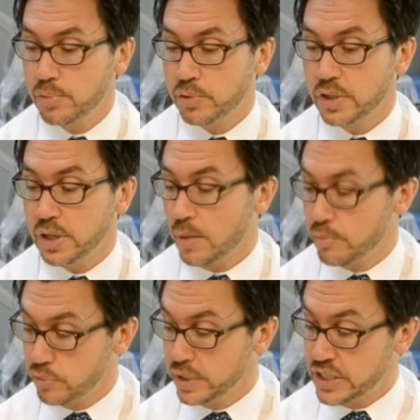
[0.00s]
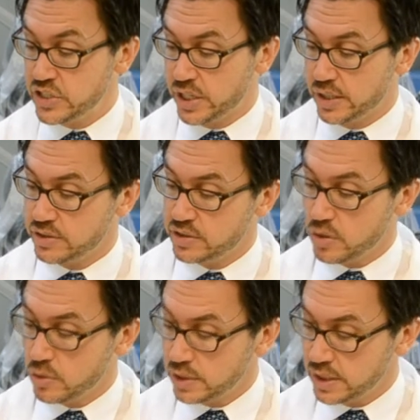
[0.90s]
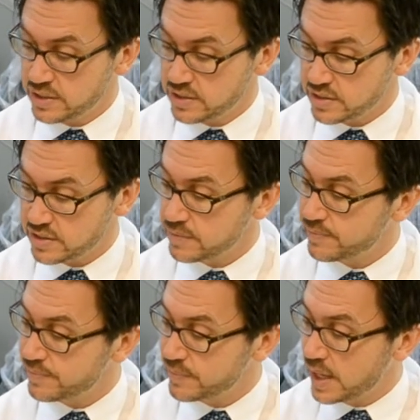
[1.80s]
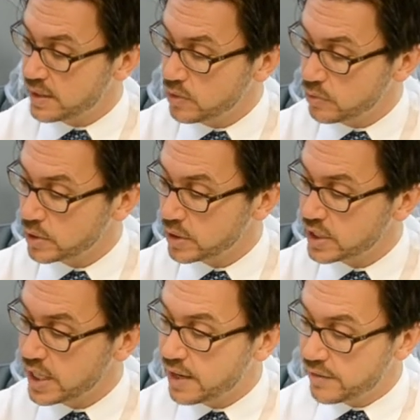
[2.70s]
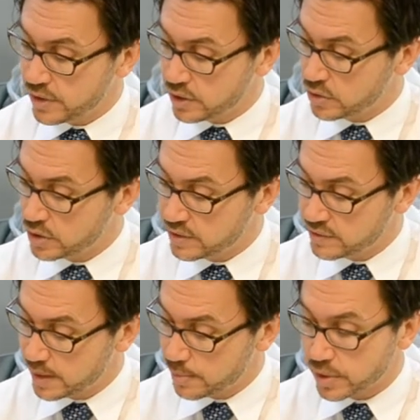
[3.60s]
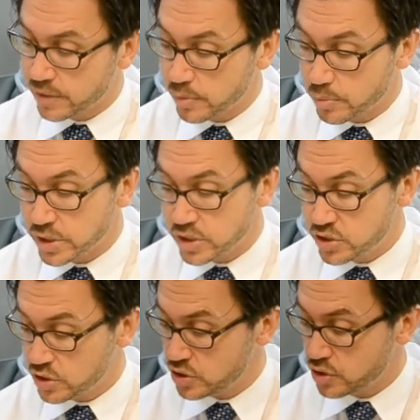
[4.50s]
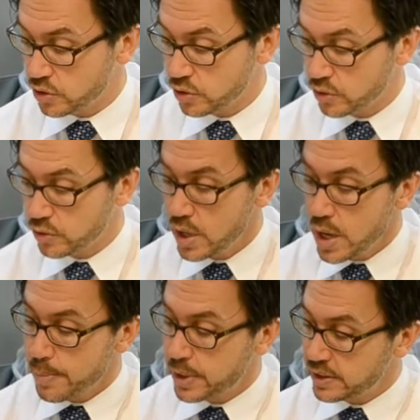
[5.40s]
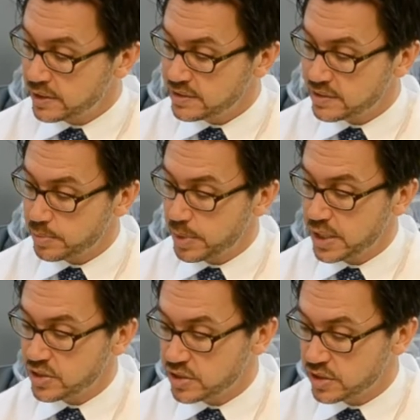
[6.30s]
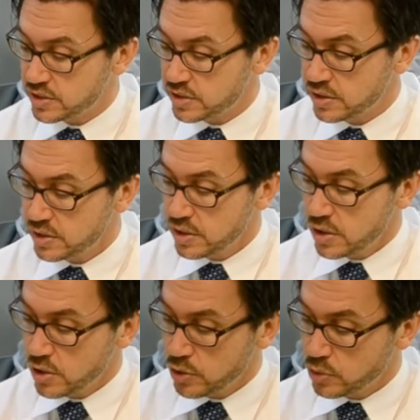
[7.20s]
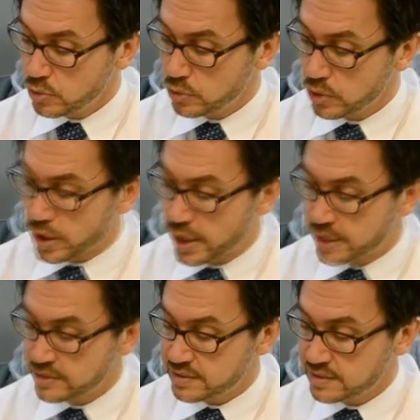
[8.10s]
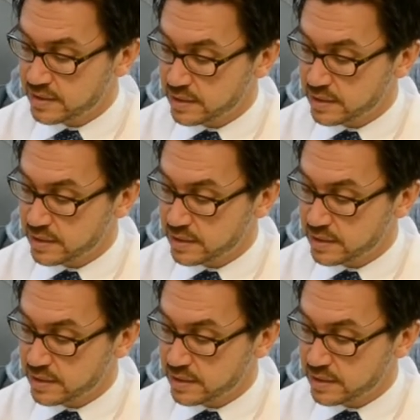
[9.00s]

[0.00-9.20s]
put a bridge in. So I don't really have a good example of a bridge to show you, but this is a patient who lost